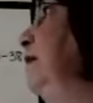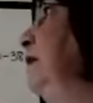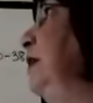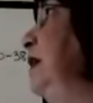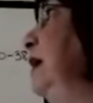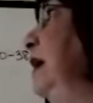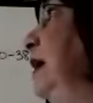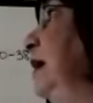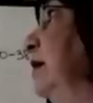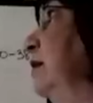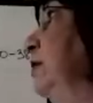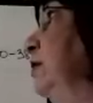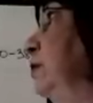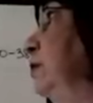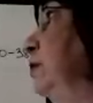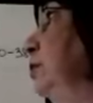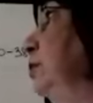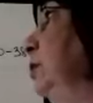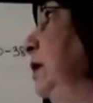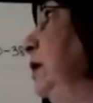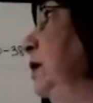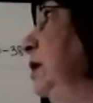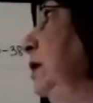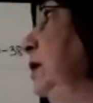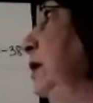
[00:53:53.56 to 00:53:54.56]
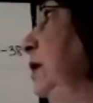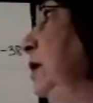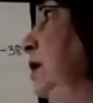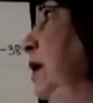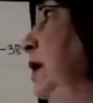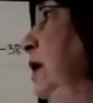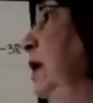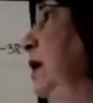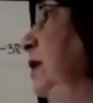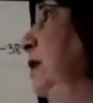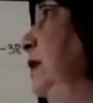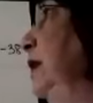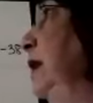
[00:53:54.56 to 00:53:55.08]
an x squared.
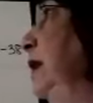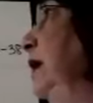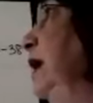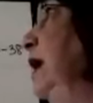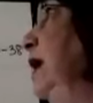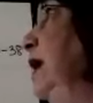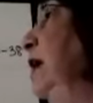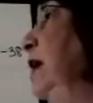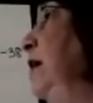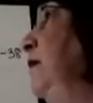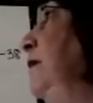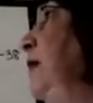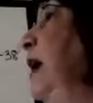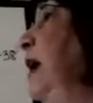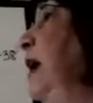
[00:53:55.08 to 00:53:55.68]
They have